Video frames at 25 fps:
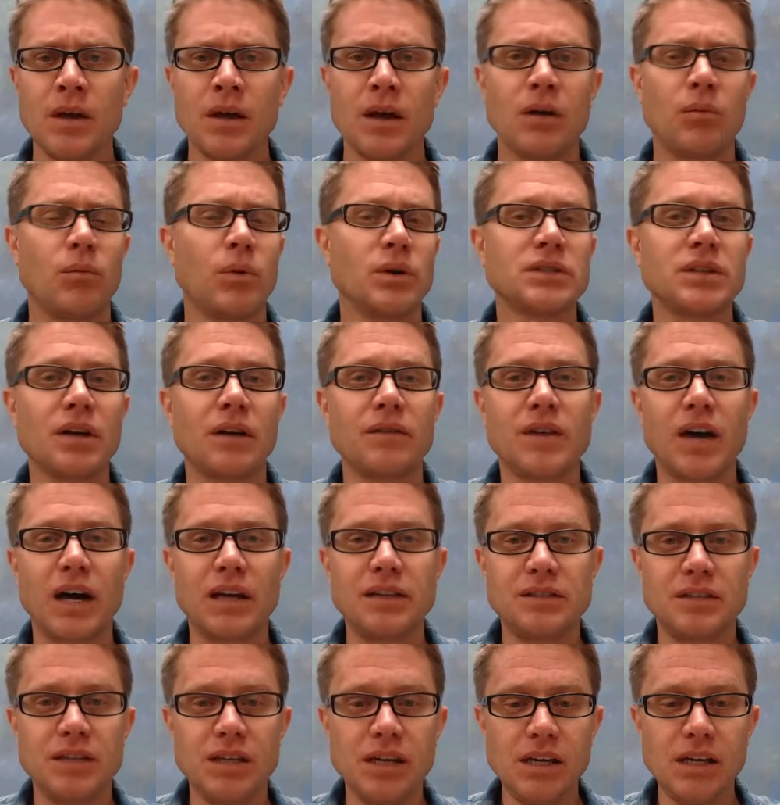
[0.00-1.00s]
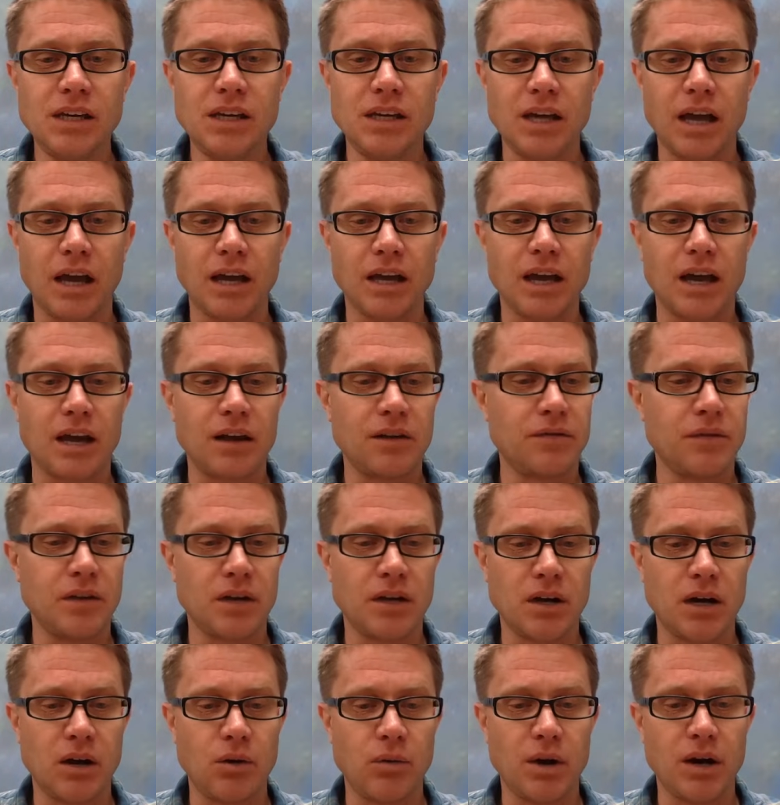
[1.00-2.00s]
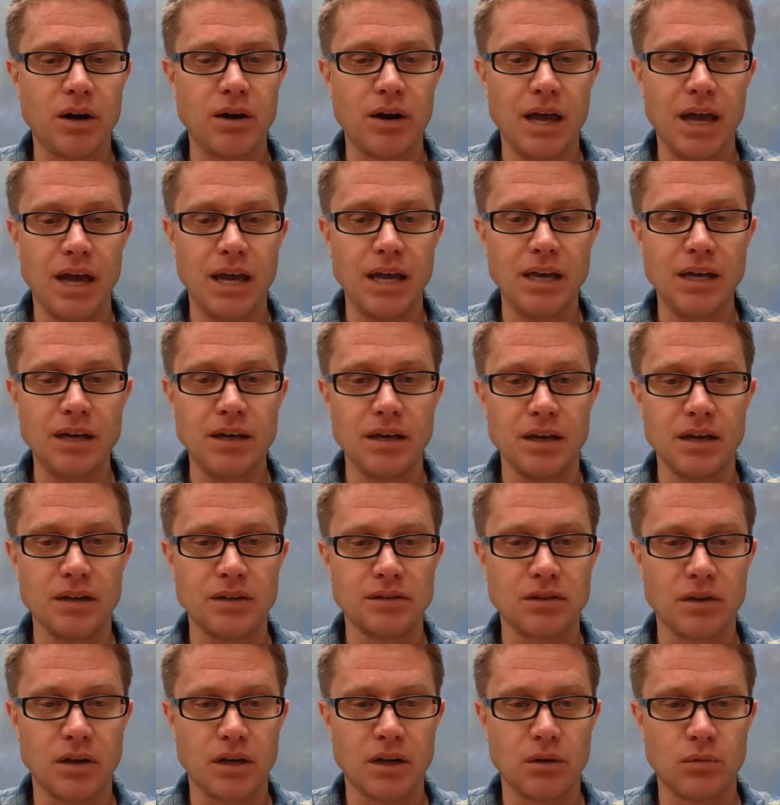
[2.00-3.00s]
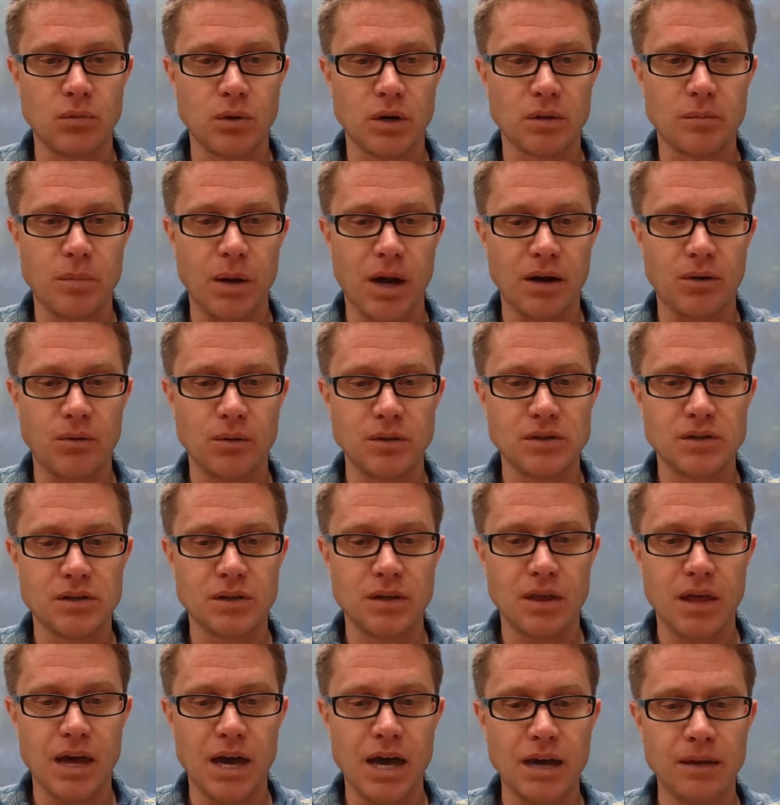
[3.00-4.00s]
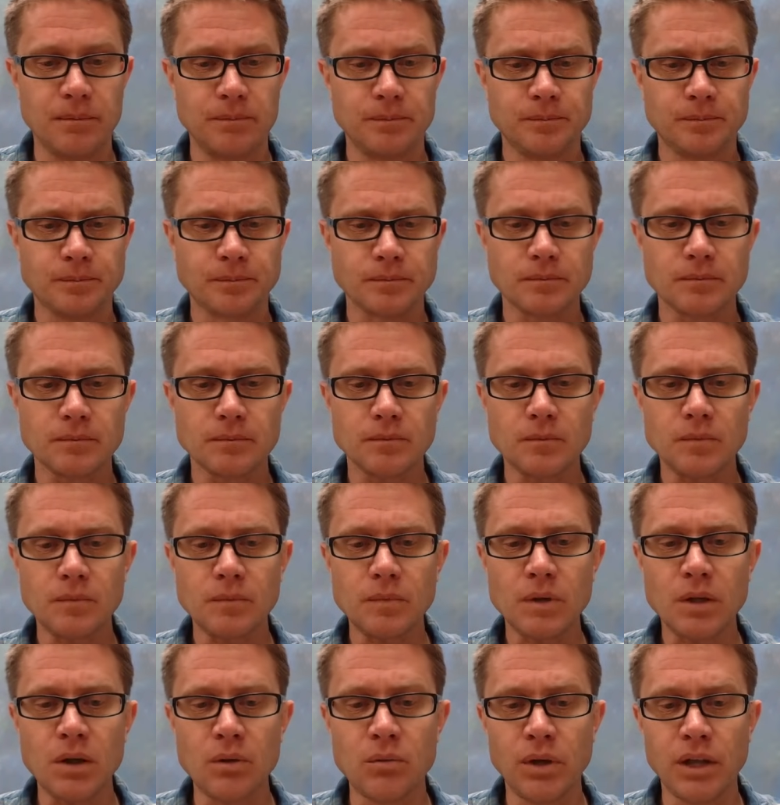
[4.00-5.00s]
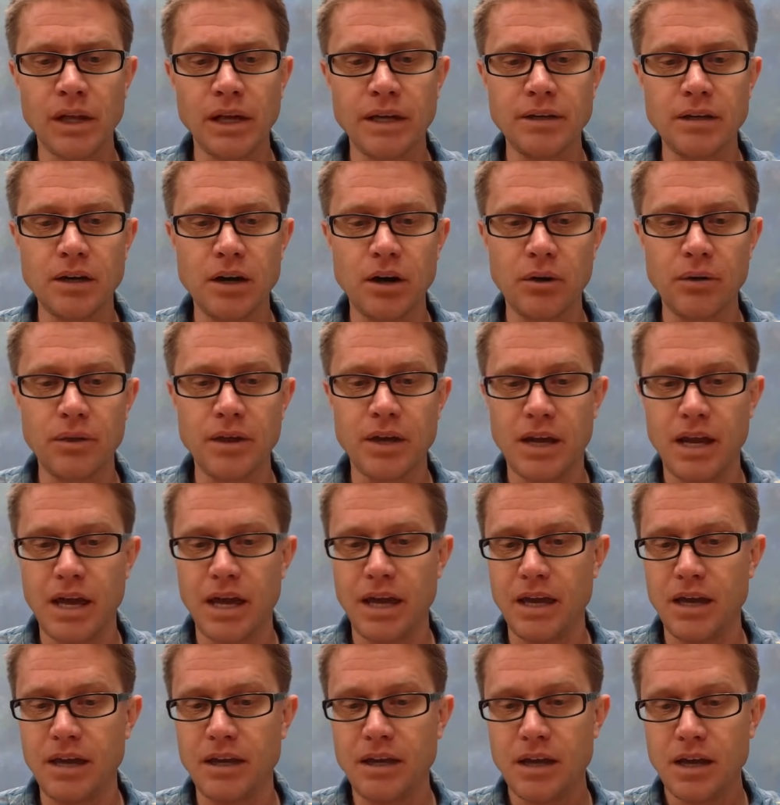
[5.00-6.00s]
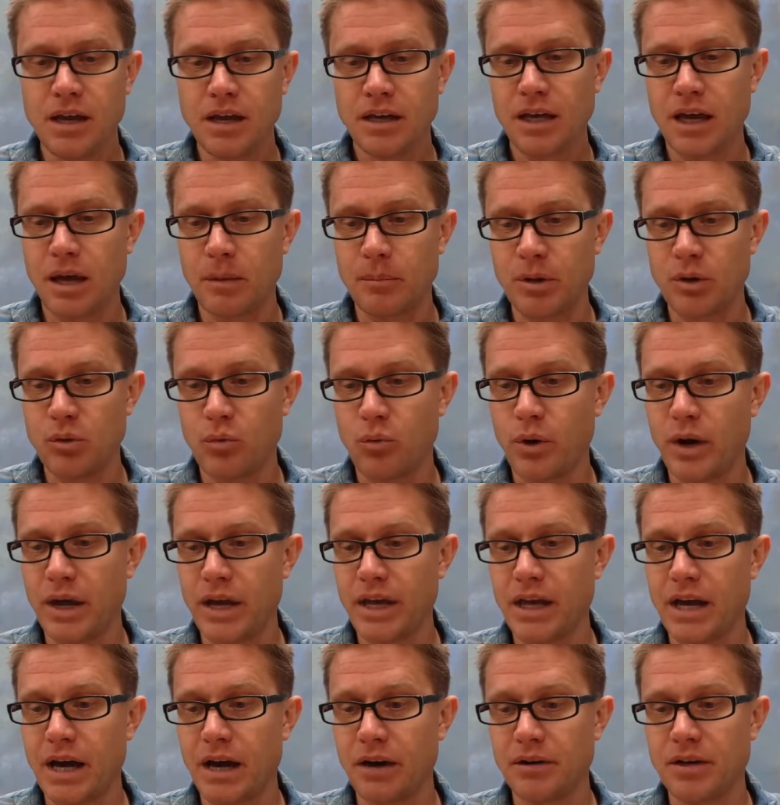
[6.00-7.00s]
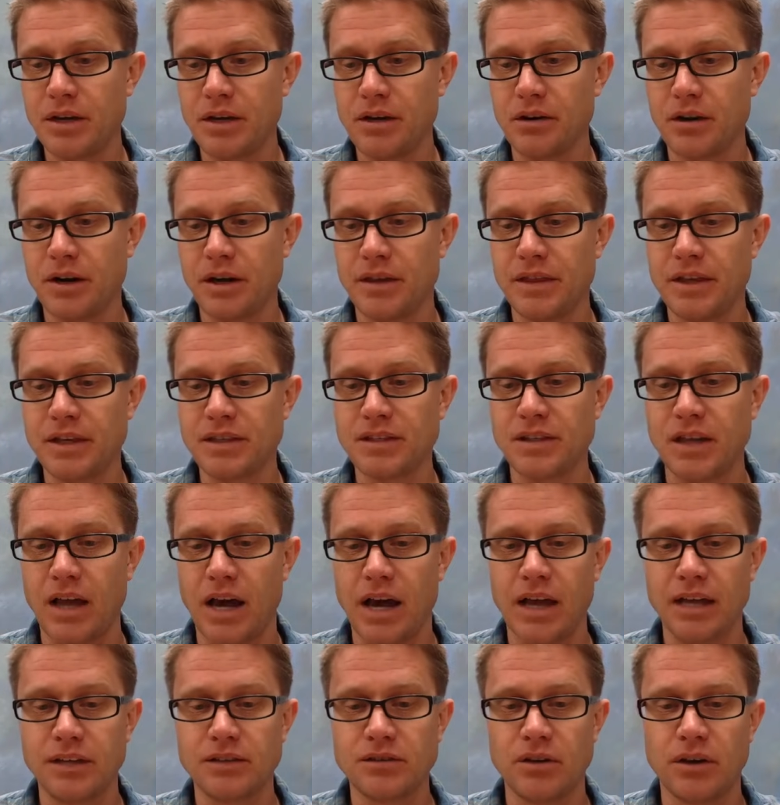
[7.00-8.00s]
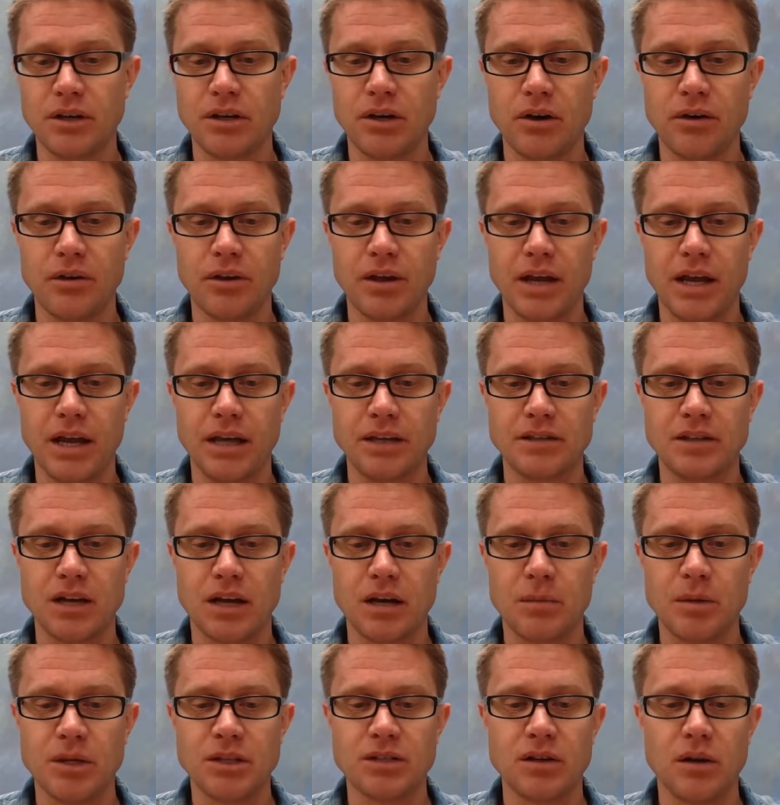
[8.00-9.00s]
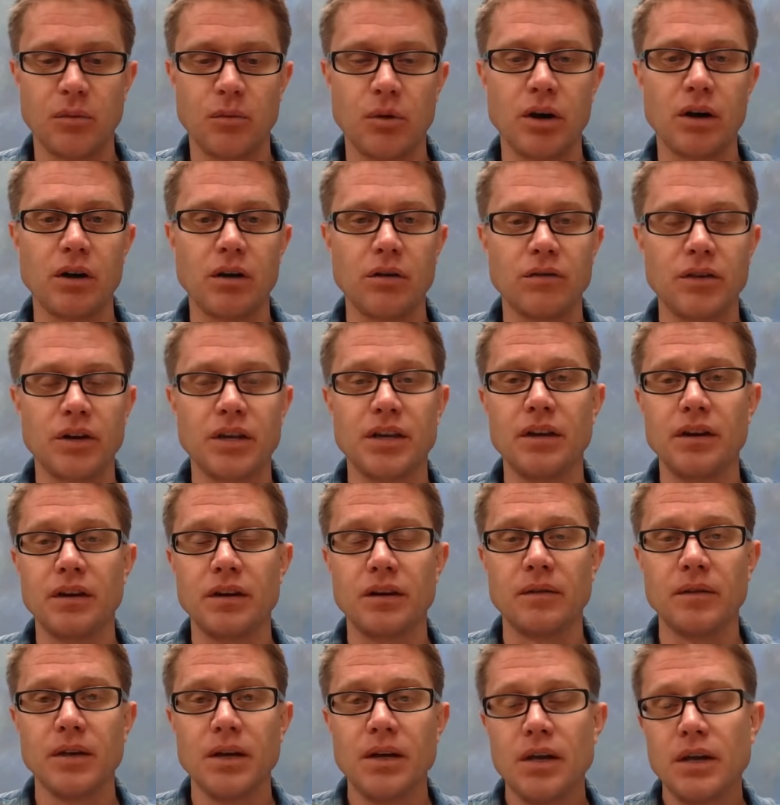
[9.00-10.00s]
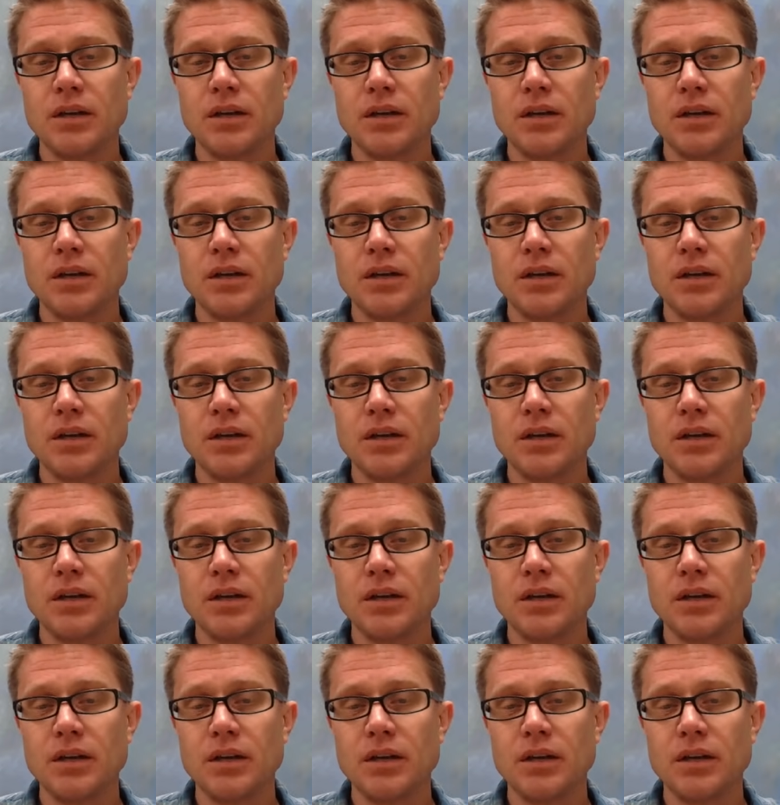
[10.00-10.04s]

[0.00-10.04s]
And once I've got D, I got to figure out where A is. So I could work backwards to that. Well, I know that A can't be way out here on this side, so I know that A's got to be somewhere over here.